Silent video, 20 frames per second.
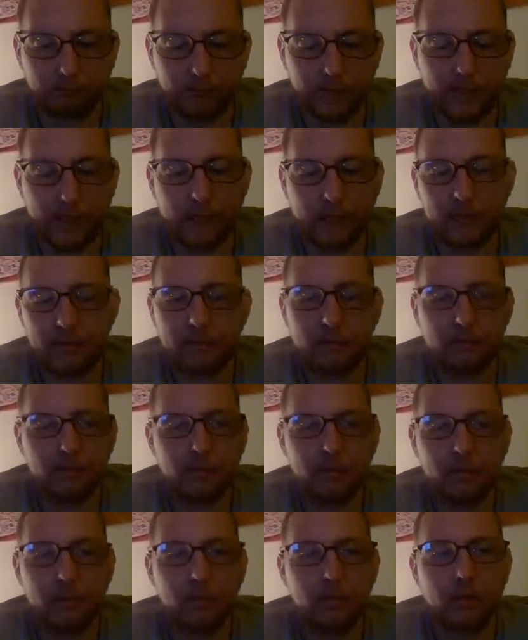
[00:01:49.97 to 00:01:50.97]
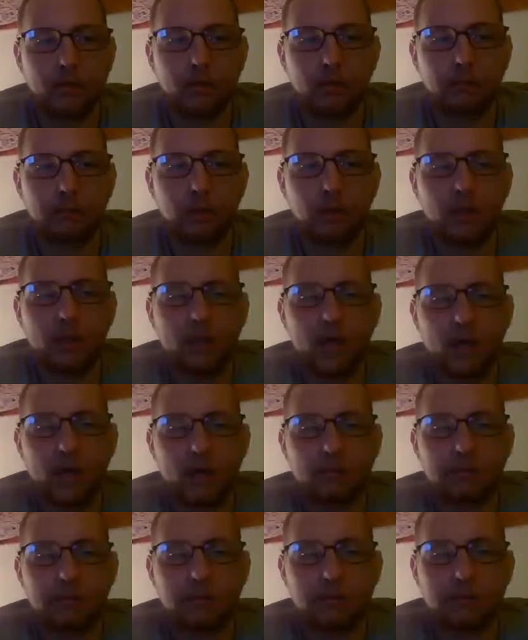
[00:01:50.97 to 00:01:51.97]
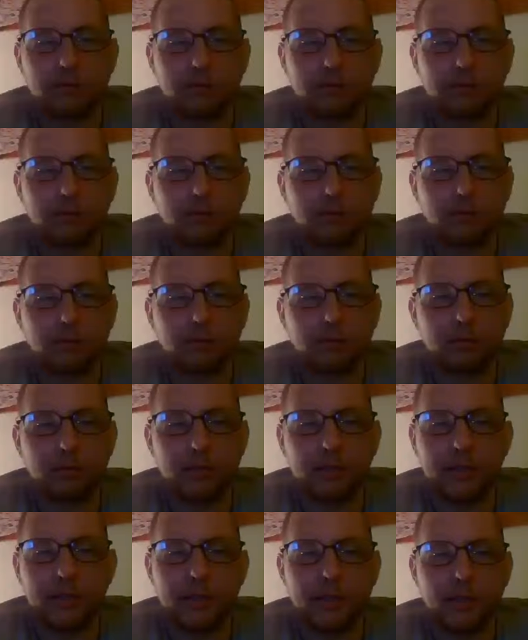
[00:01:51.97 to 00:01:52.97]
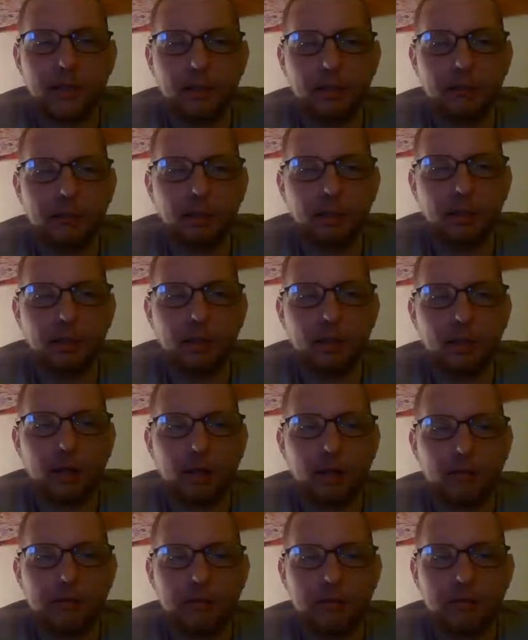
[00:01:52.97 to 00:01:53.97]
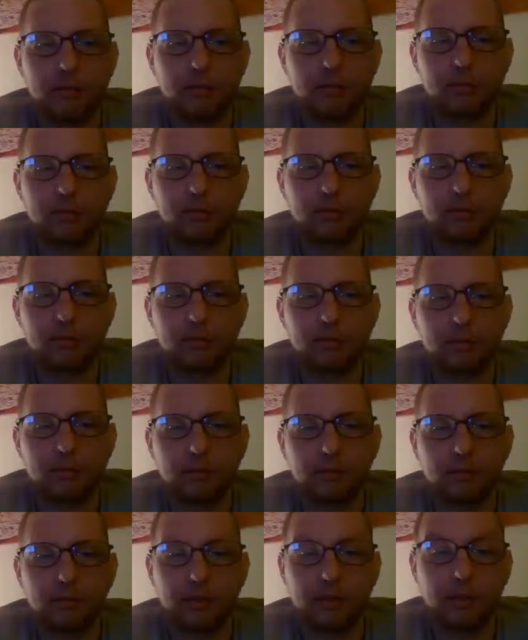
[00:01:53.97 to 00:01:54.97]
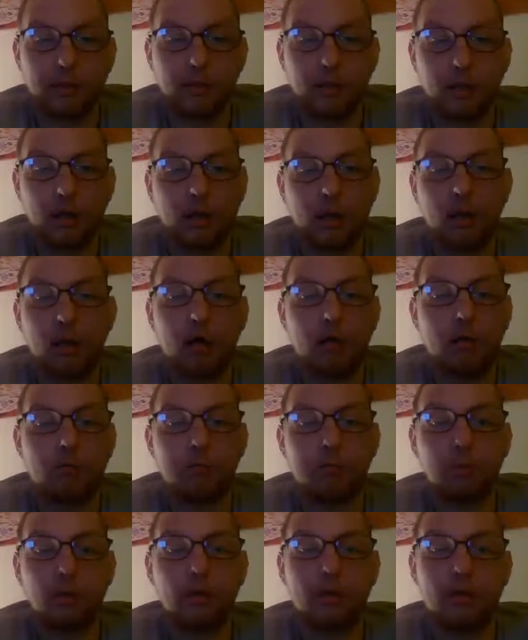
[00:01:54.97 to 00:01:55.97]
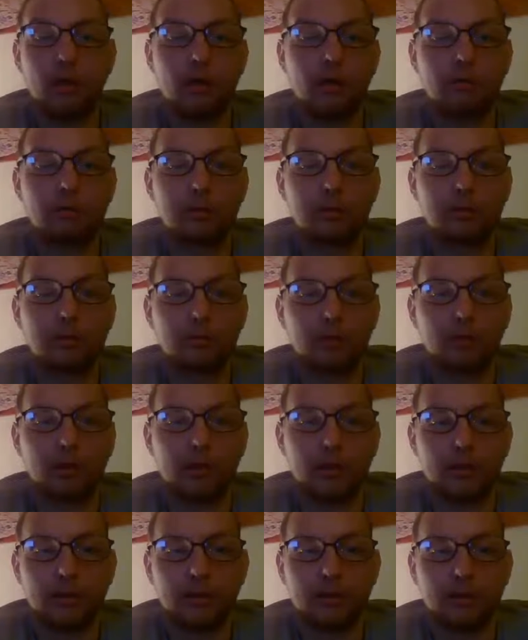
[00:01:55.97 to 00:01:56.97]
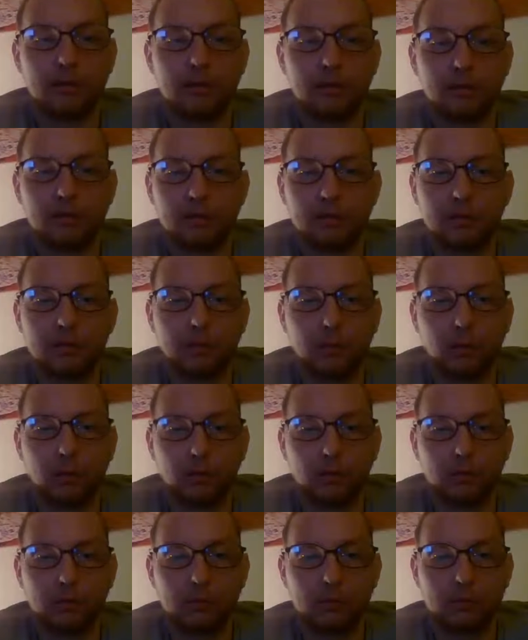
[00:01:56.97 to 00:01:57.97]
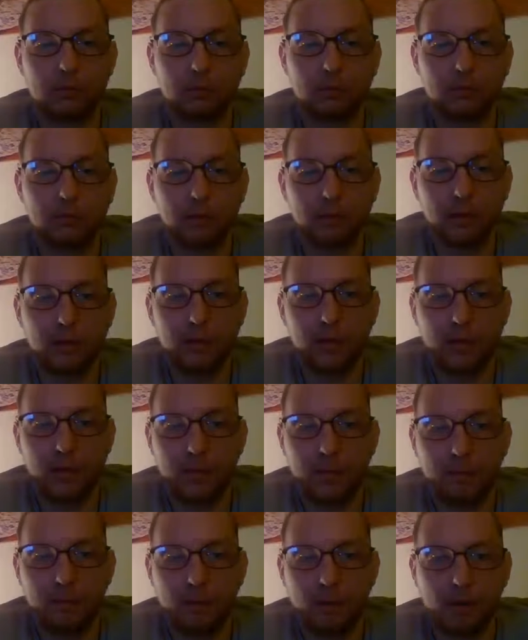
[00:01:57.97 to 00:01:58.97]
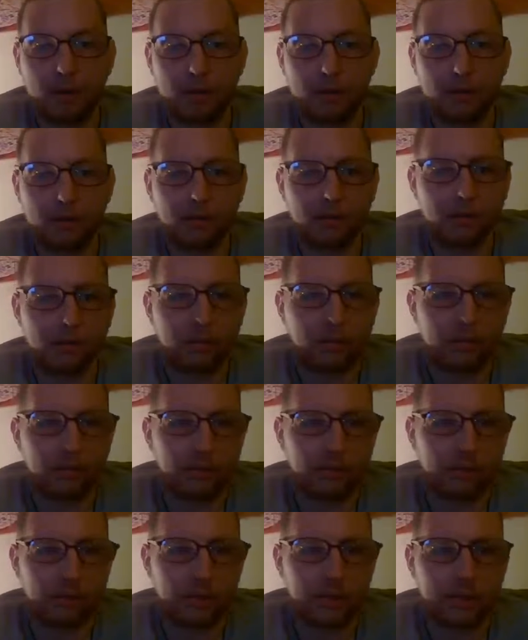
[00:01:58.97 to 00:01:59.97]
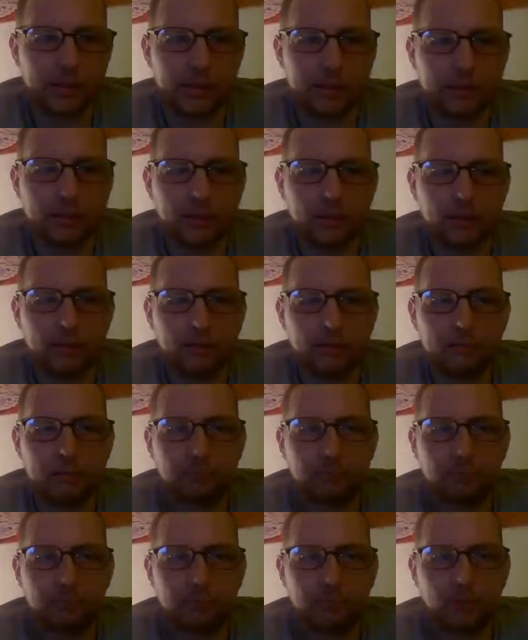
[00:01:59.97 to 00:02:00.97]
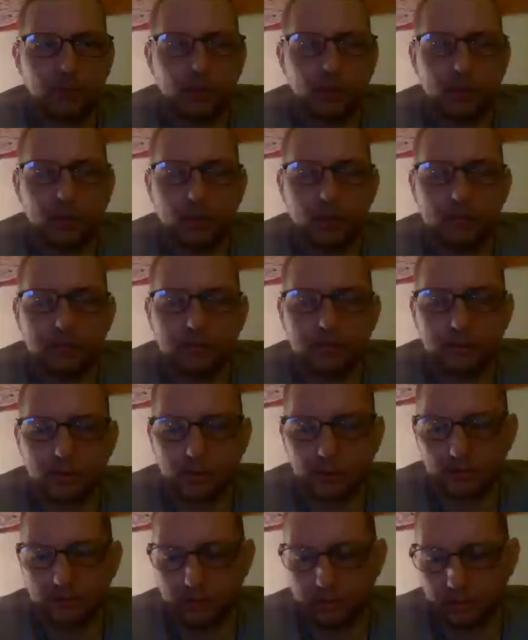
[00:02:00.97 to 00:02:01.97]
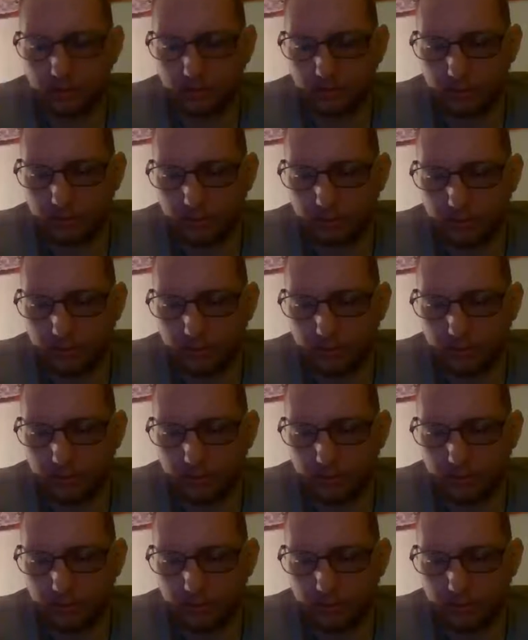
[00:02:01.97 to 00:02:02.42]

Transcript: man, the playoffs, NHL playoffs, like all playoffs are great in sports, but the NHL playoffs are